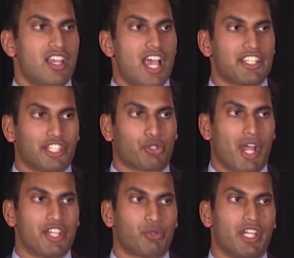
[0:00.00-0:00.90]
As I
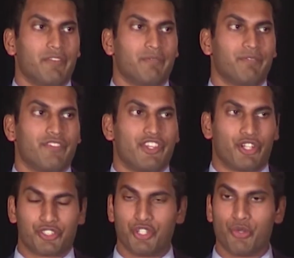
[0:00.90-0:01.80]
graduate, there
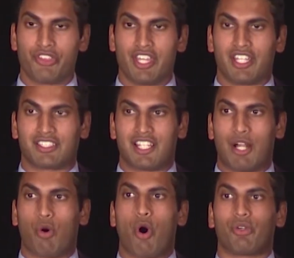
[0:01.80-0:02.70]
are two things that I
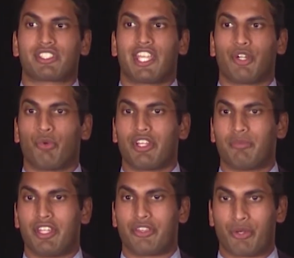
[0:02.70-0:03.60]
will always carry with
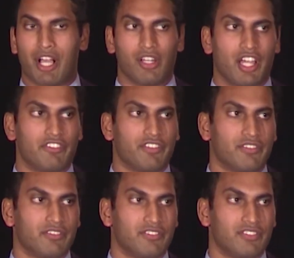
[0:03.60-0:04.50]
me throughout life.
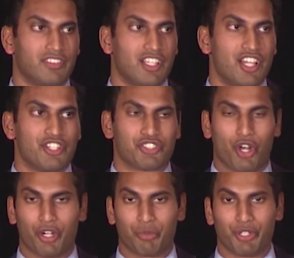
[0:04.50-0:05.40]

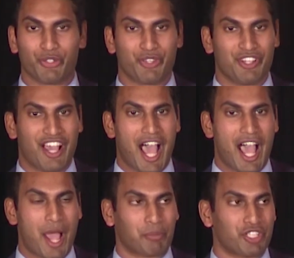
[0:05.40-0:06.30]
Sorry, Ruth,
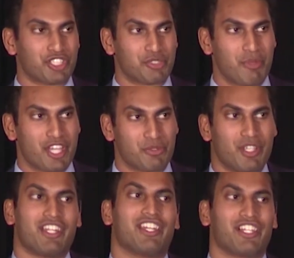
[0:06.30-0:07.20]
operations
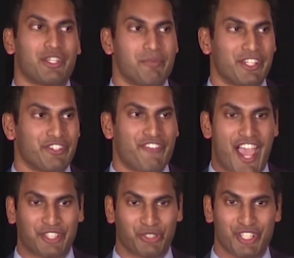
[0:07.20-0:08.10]
management and lean
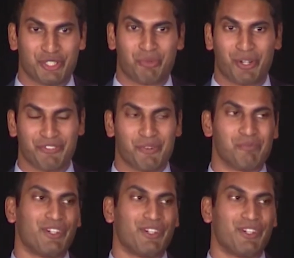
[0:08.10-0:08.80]
manufacturing isn't one of them.